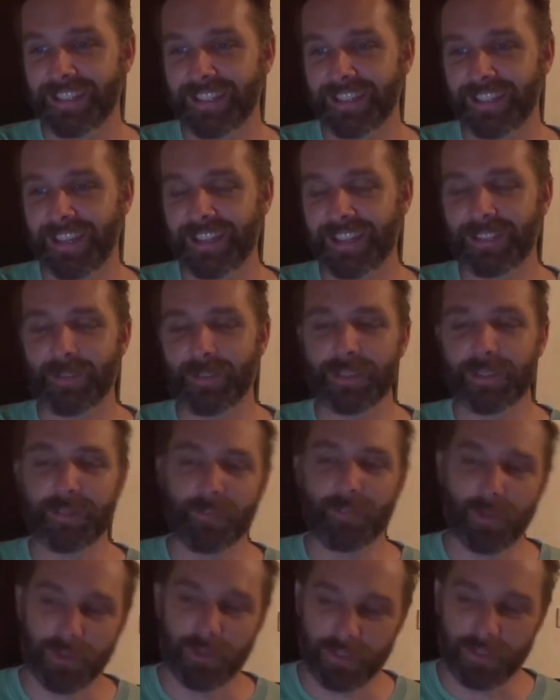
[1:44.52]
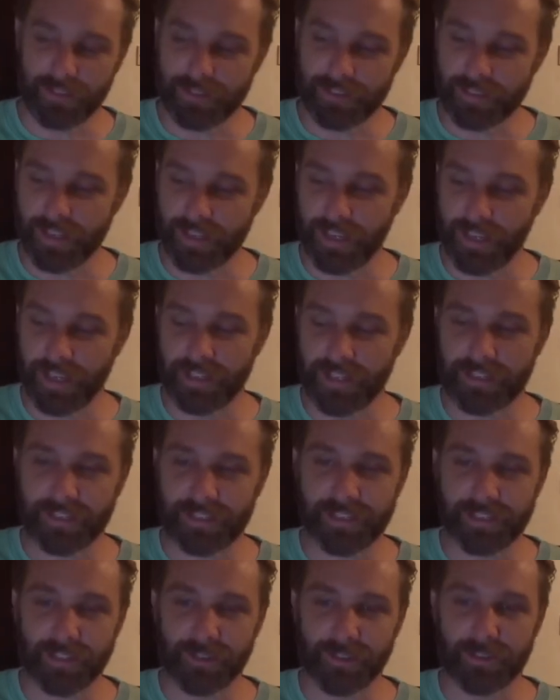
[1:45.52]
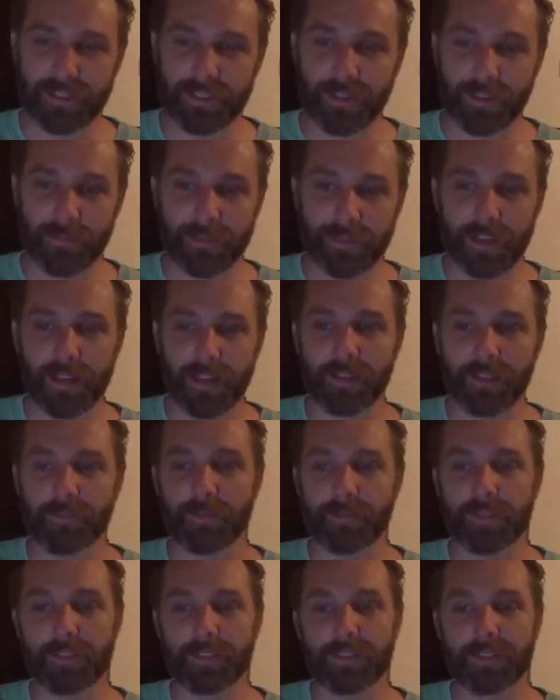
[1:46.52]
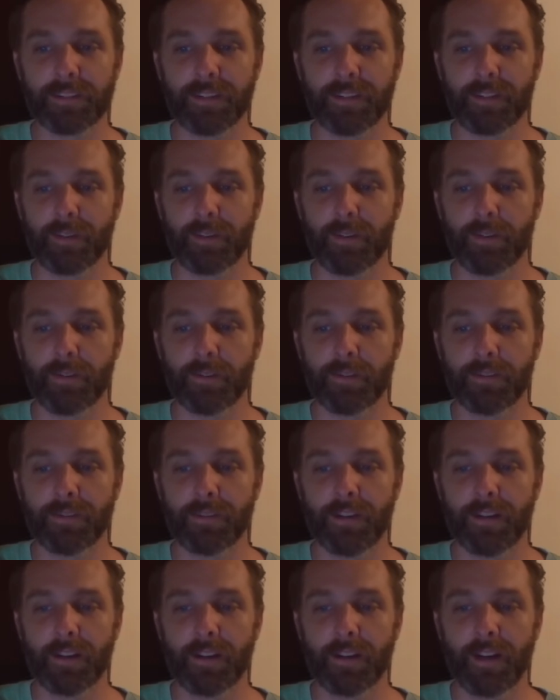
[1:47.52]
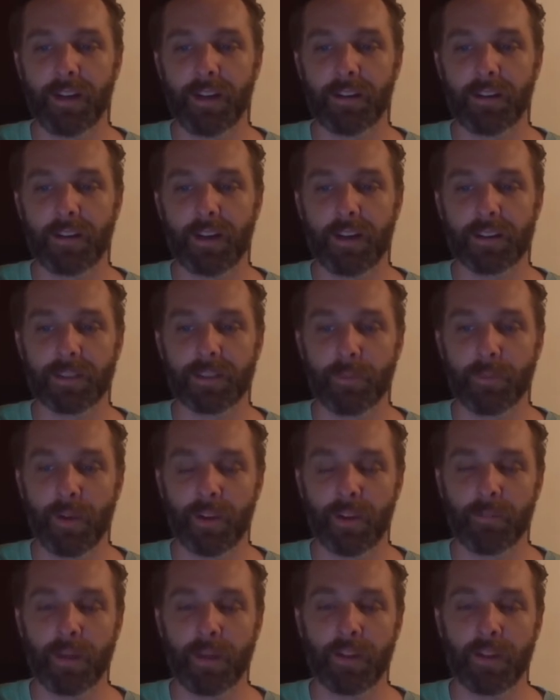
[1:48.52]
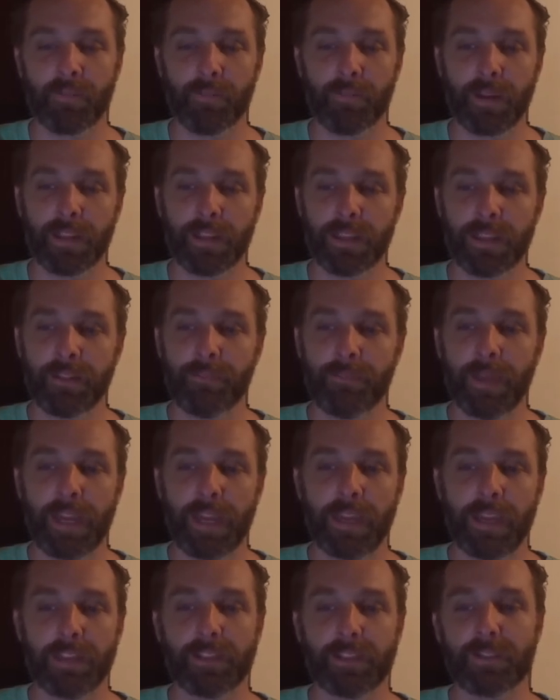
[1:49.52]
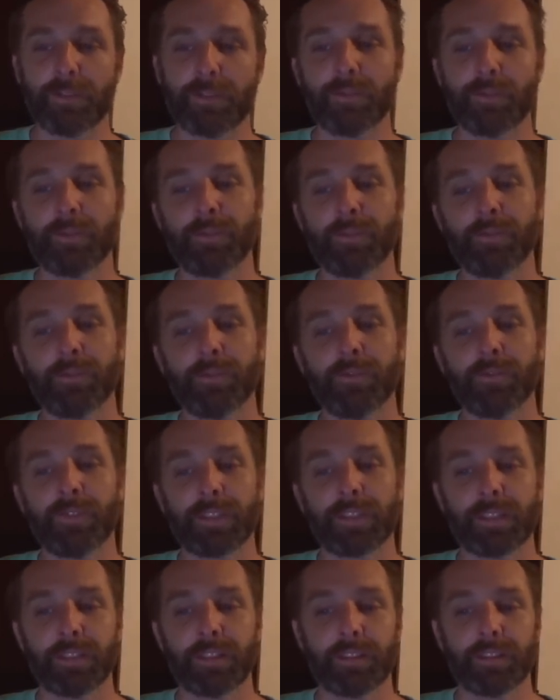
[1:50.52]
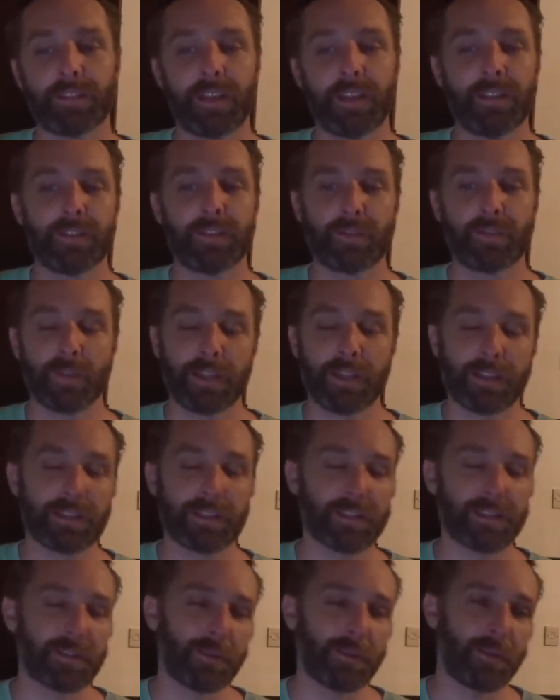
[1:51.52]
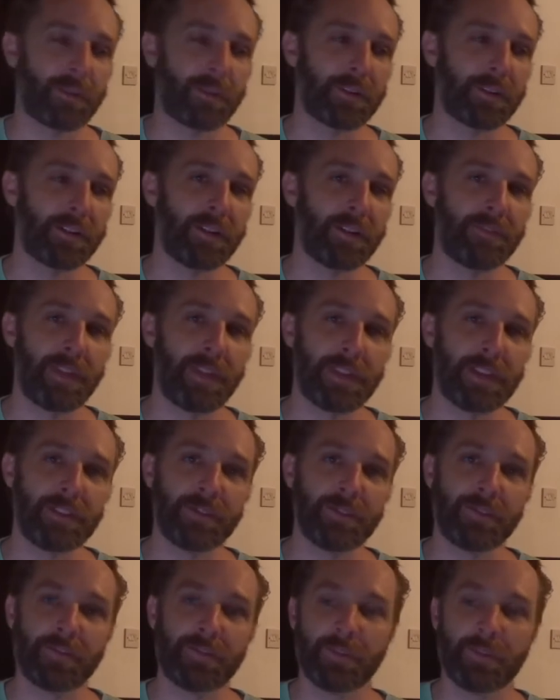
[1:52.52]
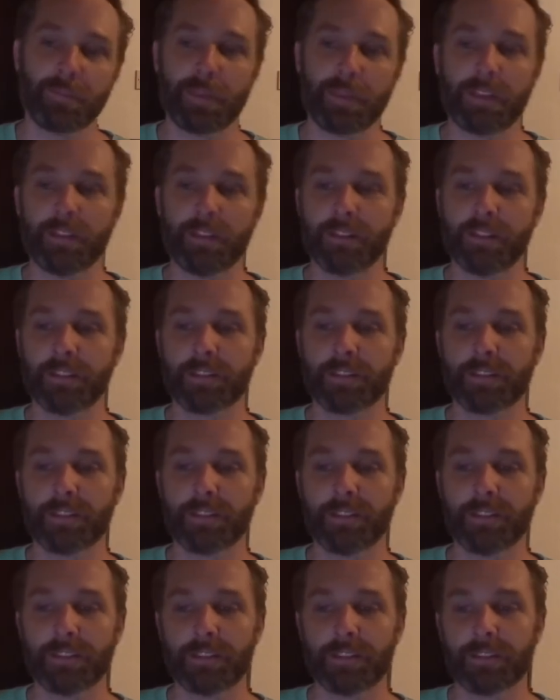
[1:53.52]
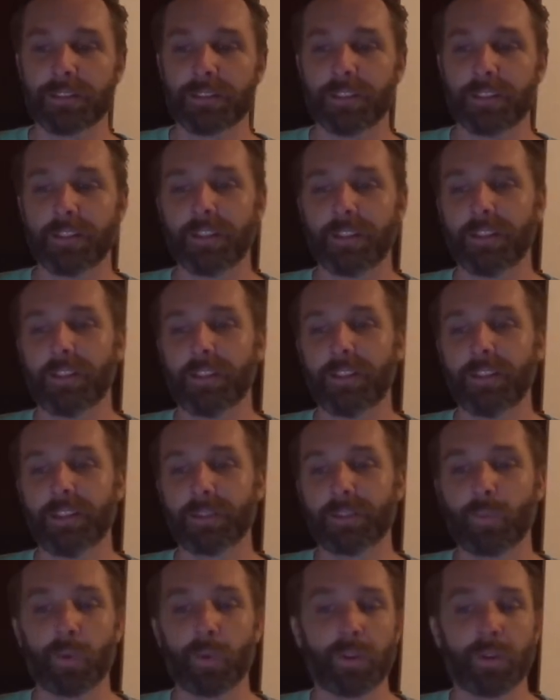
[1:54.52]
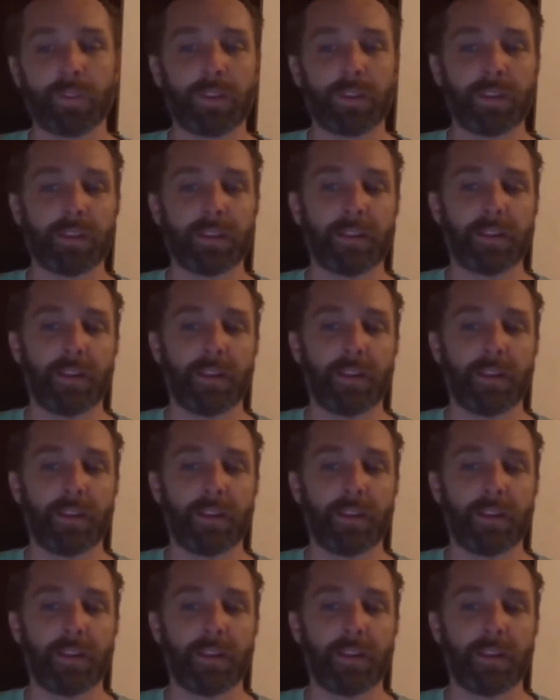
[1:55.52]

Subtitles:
and so it's important. And sometimes a small amount of money paid to facilitate drinks or a venue for meetings is worth it,